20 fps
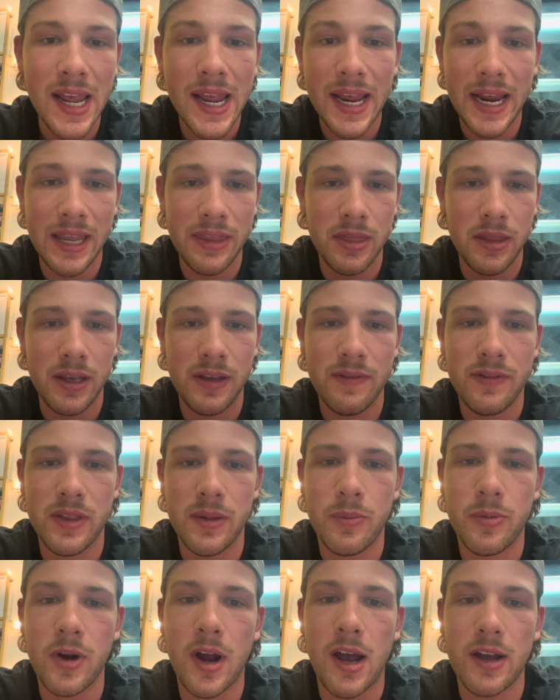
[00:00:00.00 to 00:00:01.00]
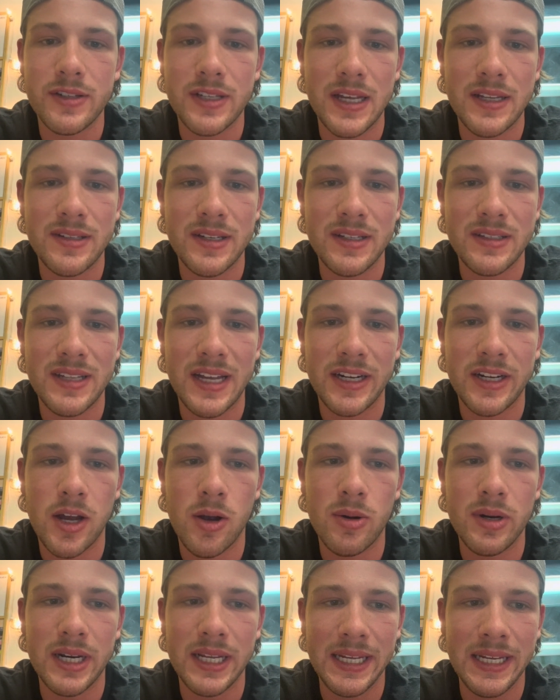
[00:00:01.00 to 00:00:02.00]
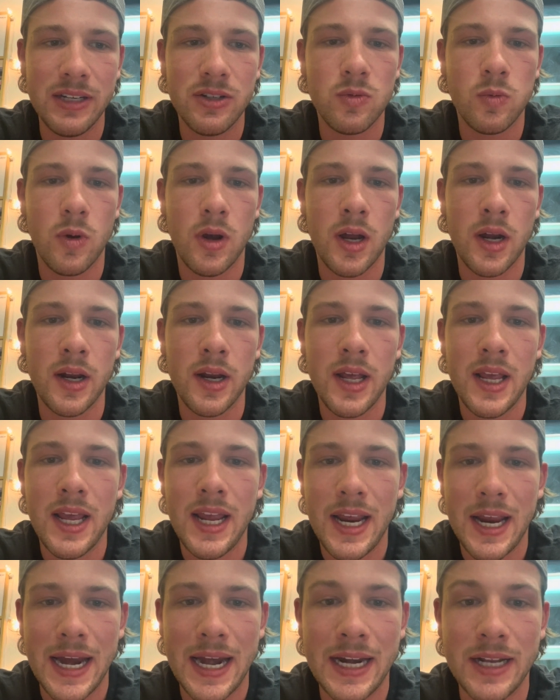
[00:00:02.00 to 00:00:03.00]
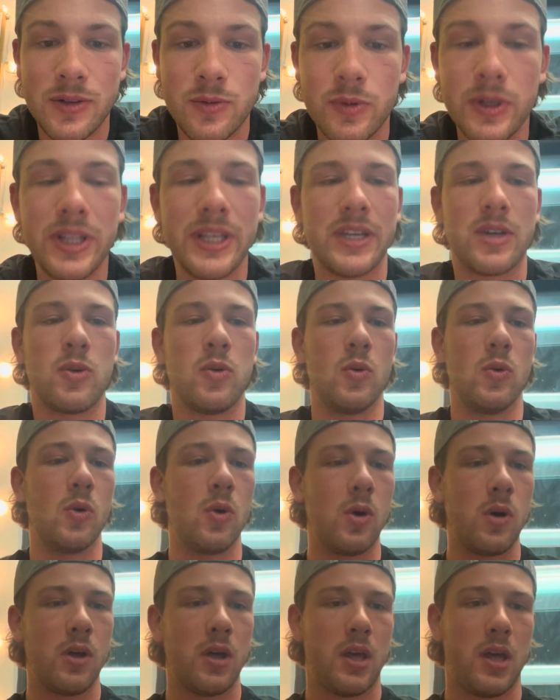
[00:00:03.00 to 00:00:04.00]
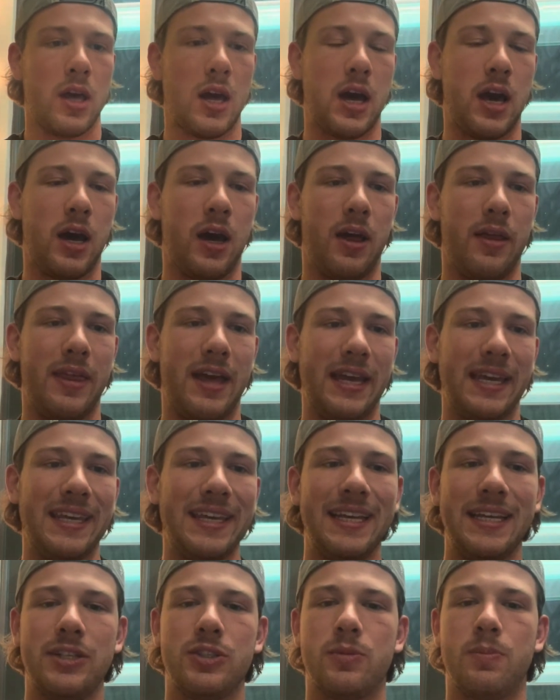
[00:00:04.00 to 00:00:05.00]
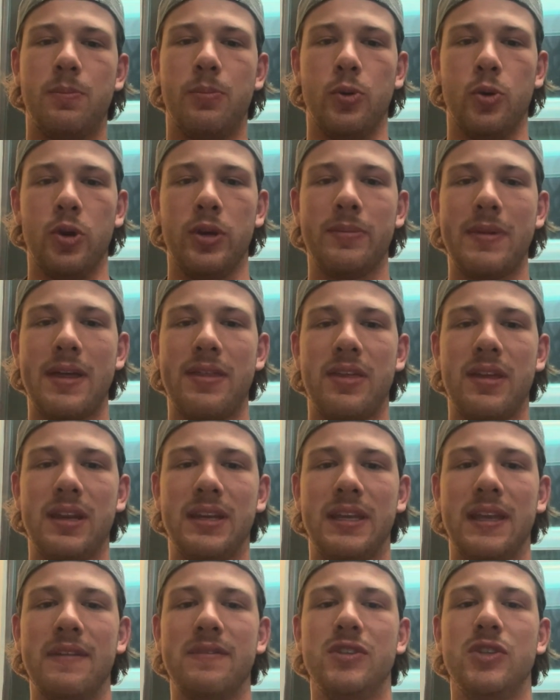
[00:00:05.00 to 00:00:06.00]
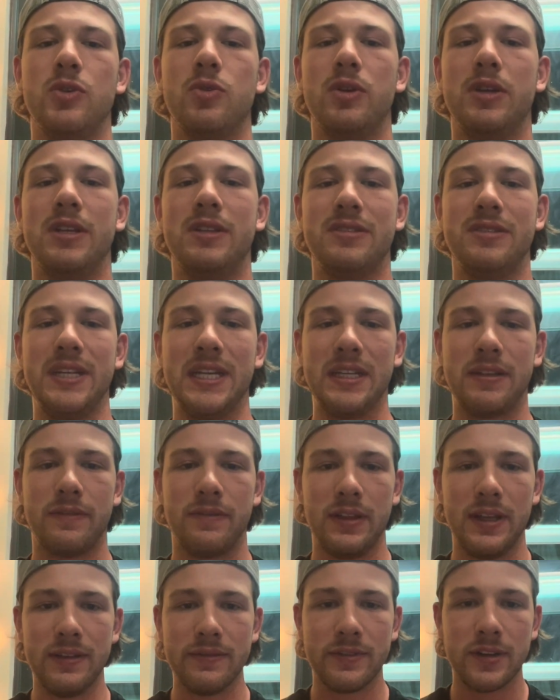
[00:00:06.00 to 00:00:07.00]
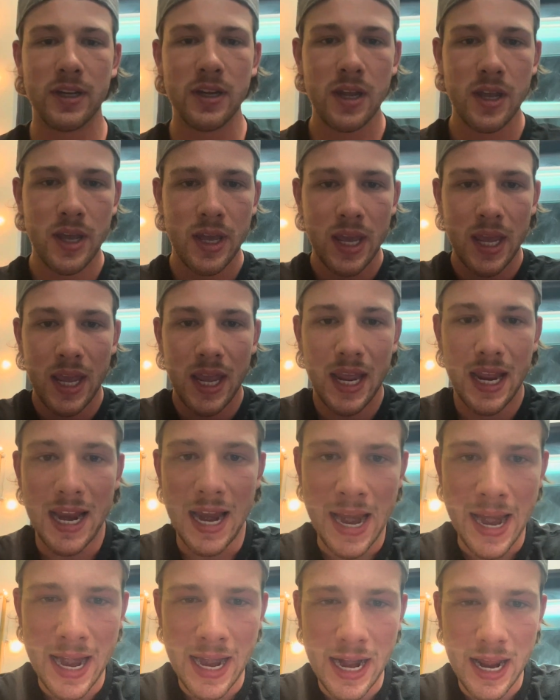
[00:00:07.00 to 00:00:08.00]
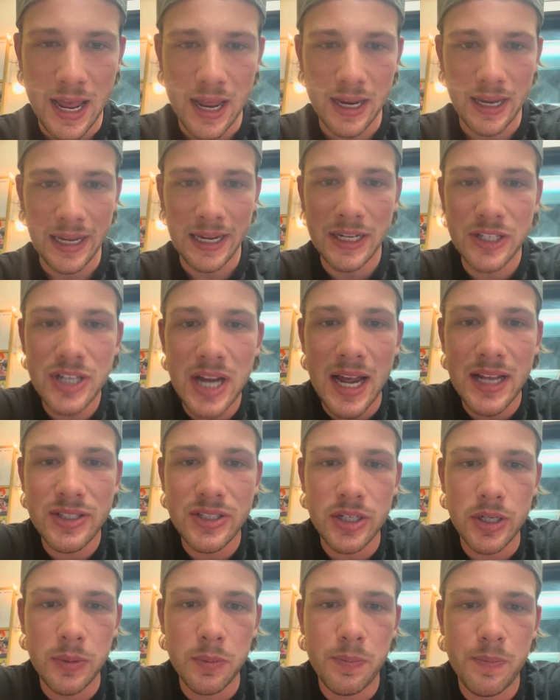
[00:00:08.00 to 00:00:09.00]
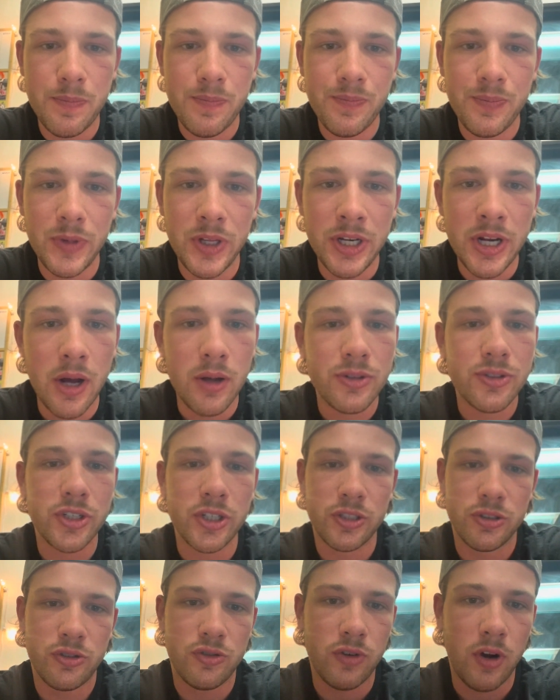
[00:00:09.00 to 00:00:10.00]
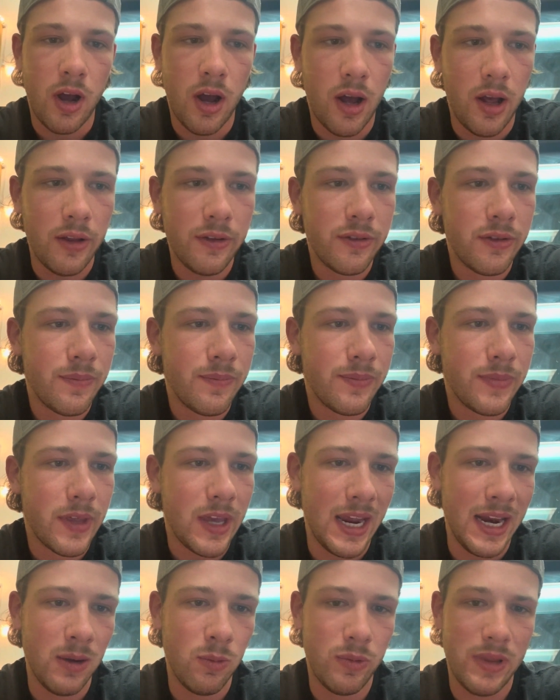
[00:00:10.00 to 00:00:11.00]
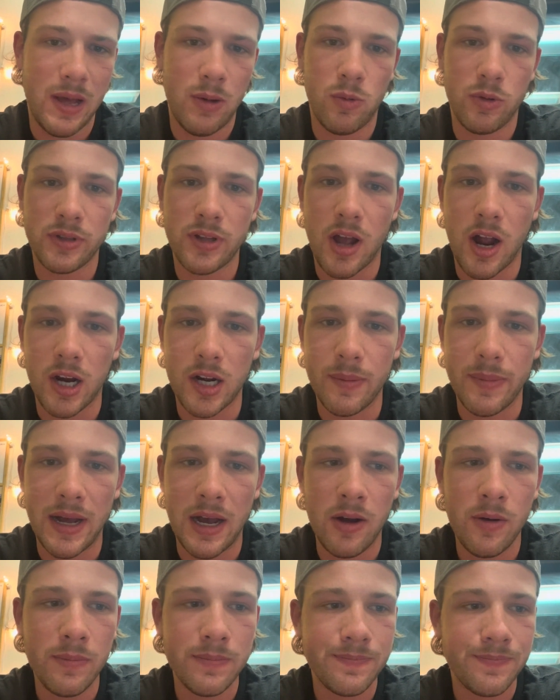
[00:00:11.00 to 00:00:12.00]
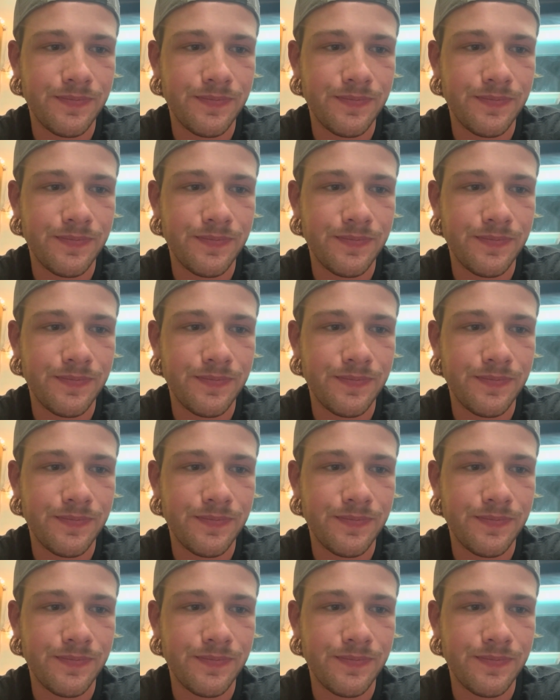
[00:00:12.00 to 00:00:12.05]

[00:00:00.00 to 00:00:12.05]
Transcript: and even the processes that go into each one. And it's really cool that each brewing method gives you a distinct flavor, and each has their certain draws, and that we'll talk about.